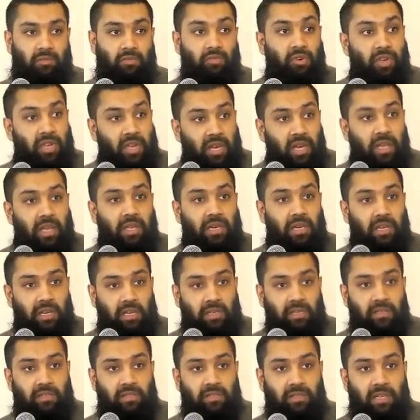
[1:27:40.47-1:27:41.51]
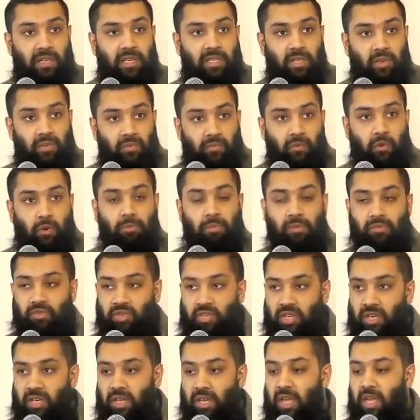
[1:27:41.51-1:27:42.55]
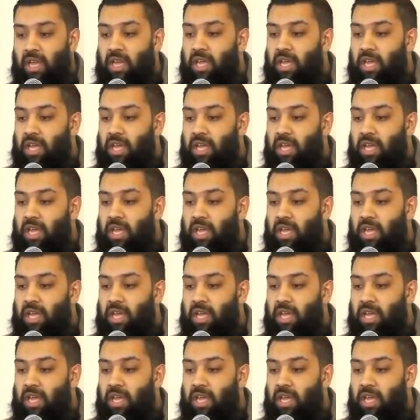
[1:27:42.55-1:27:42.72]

Really, it is. It's a form of shirk.